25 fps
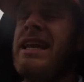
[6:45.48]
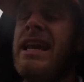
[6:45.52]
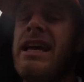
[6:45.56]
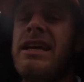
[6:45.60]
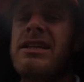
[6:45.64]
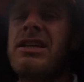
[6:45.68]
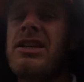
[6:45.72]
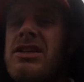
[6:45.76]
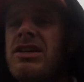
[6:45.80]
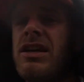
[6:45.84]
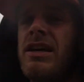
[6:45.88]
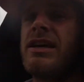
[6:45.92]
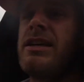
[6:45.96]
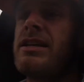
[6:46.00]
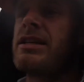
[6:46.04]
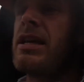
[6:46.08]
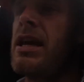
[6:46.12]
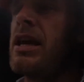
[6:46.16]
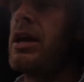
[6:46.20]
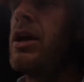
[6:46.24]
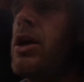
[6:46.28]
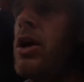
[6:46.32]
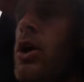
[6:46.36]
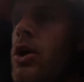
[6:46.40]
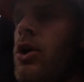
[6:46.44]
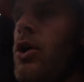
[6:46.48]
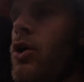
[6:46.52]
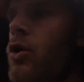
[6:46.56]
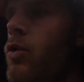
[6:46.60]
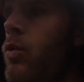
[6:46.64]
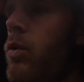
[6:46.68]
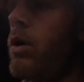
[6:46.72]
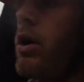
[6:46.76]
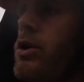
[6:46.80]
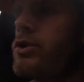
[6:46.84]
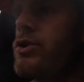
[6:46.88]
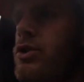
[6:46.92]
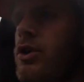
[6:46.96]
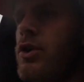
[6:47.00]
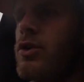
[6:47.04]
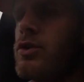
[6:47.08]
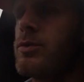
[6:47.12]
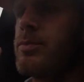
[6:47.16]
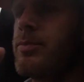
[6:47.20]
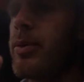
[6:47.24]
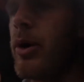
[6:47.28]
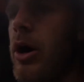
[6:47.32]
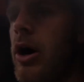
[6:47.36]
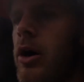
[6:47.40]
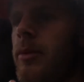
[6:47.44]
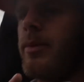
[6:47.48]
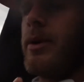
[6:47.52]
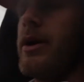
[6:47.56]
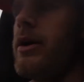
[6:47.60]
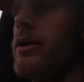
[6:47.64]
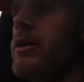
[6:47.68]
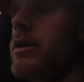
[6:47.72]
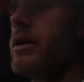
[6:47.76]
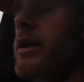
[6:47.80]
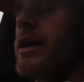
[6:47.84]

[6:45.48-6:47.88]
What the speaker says: exercise was those barbell